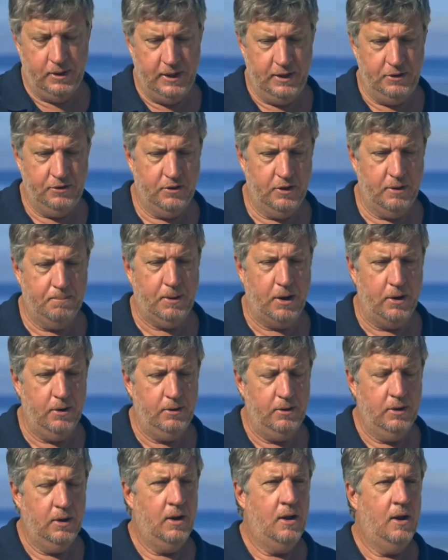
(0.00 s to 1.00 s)
it into the
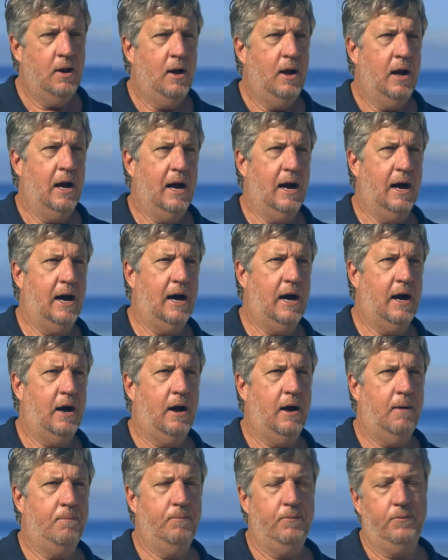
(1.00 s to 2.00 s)
boat,
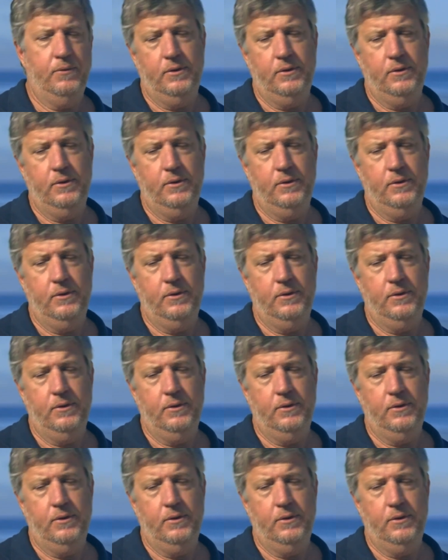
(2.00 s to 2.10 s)
uh,